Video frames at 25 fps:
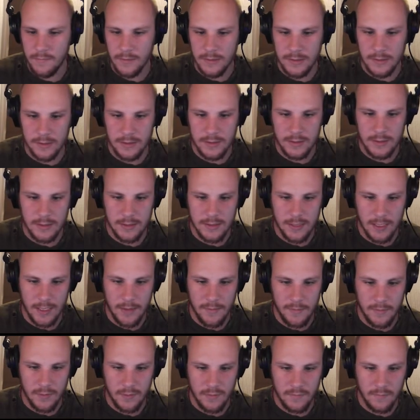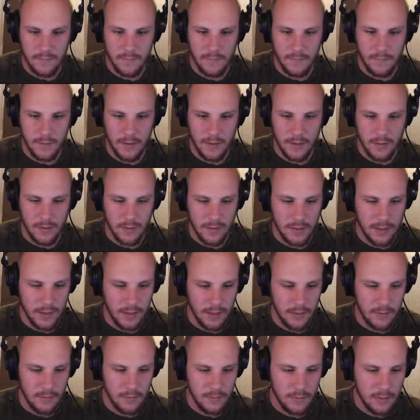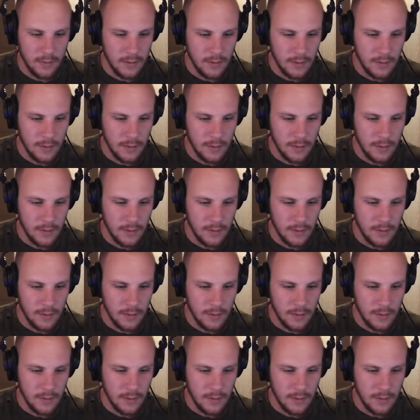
which is this atmosphere 9,